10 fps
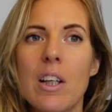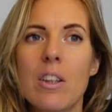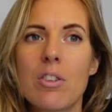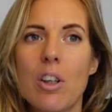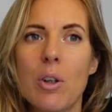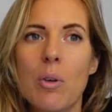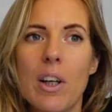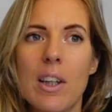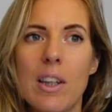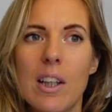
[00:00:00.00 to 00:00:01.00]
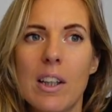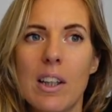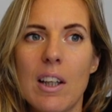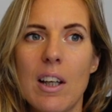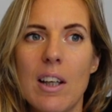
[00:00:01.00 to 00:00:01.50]
So I
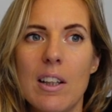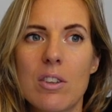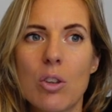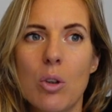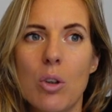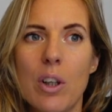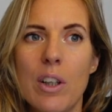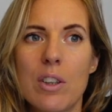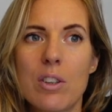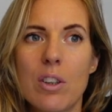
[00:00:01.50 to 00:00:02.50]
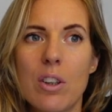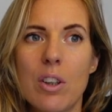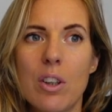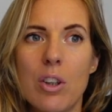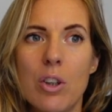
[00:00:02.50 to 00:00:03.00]
think it's
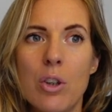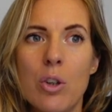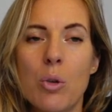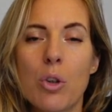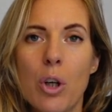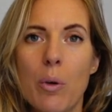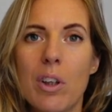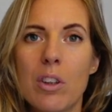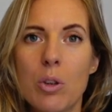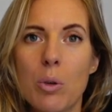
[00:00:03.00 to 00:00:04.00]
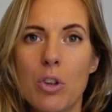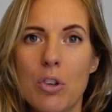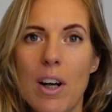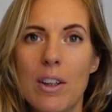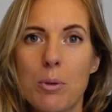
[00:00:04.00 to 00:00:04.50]
you're going to
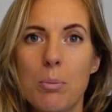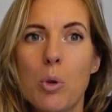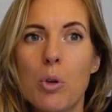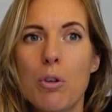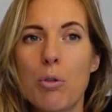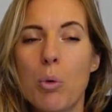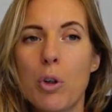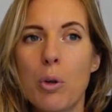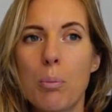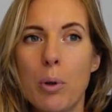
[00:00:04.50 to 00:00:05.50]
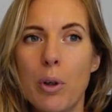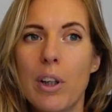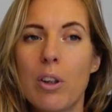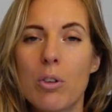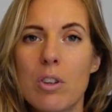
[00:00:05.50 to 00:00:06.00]
attract more of what you're
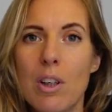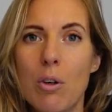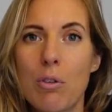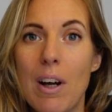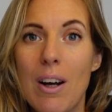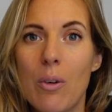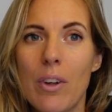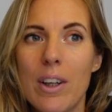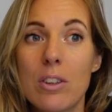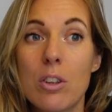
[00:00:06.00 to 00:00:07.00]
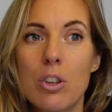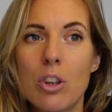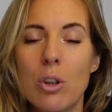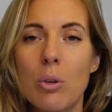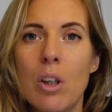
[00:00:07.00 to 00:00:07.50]
putting yourself out there to
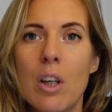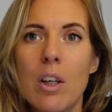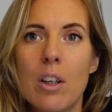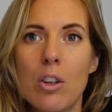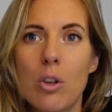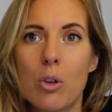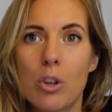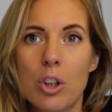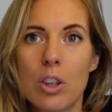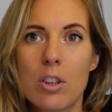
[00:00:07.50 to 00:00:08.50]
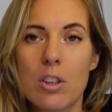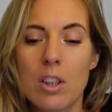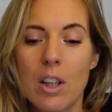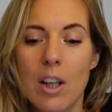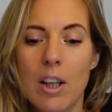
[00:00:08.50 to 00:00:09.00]
do, not just
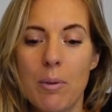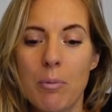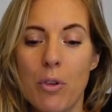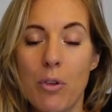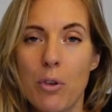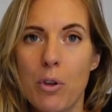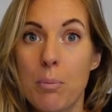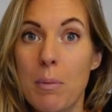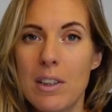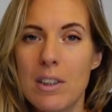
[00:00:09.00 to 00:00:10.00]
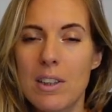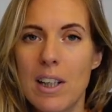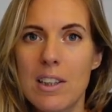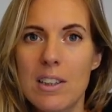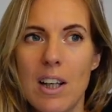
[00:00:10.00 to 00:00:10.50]
through the
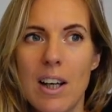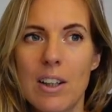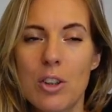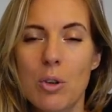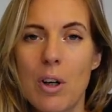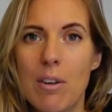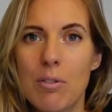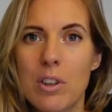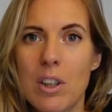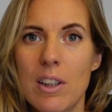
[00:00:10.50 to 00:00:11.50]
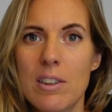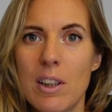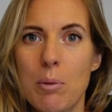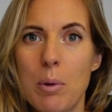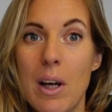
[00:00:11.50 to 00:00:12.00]
metadata and your
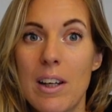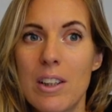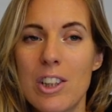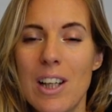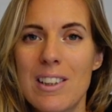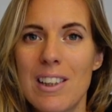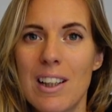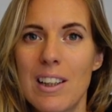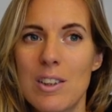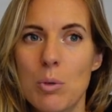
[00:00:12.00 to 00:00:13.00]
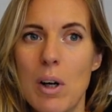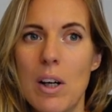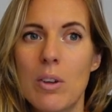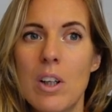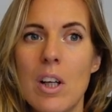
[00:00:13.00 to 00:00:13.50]
advertising, but energetically as
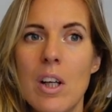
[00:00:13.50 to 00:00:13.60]
well.